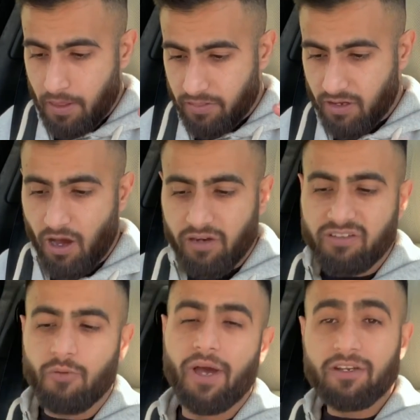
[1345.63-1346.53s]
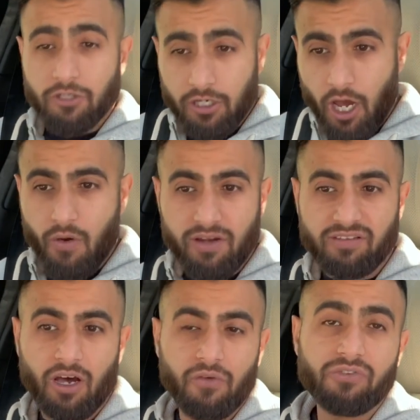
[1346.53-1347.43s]
itself will actually lower
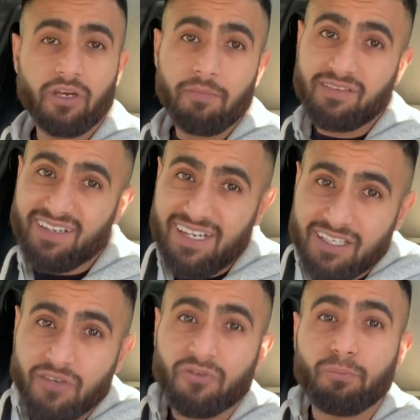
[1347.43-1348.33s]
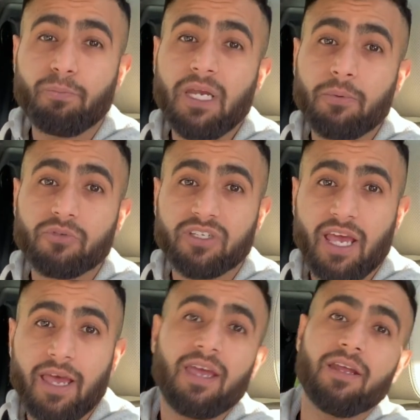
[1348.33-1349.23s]
itself, so it makes it easier for people to
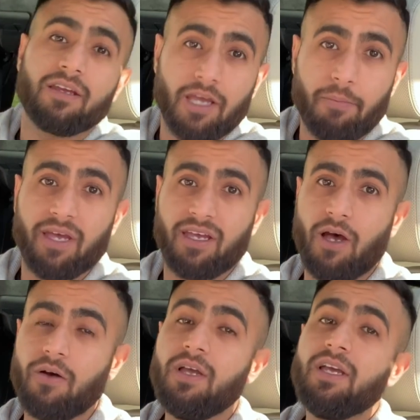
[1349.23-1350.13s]
get in and get back out.